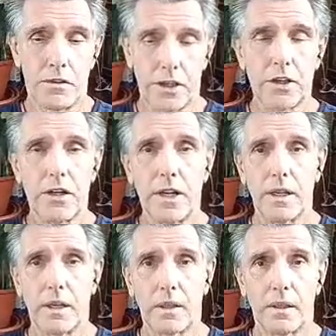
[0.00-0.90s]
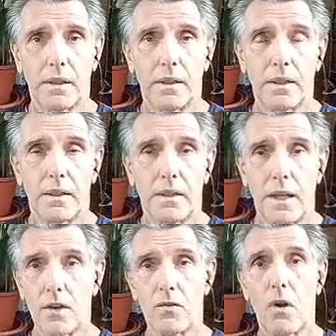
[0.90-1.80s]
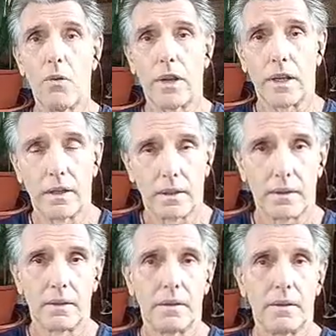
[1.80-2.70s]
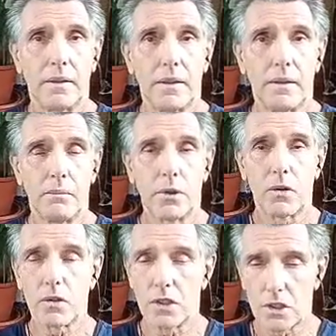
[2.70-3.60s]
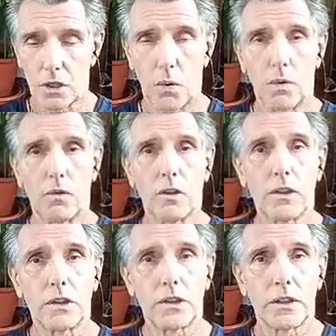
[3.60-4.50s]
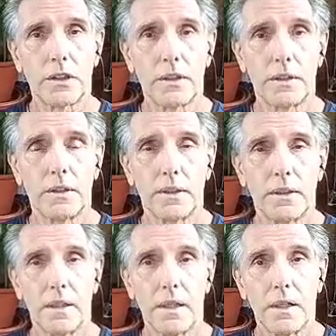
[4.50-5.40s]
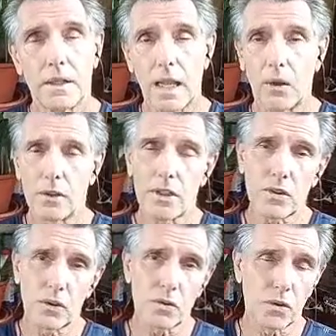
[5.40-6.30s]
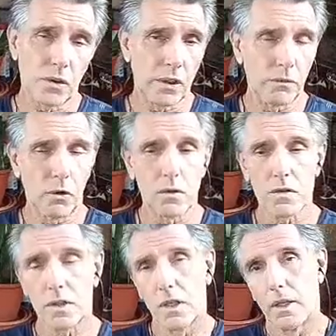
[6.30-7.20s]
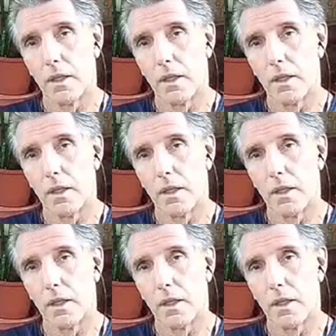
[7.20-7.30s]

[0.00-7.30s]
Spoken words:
thickening, and growing because it's low on voltage. Now, this also involves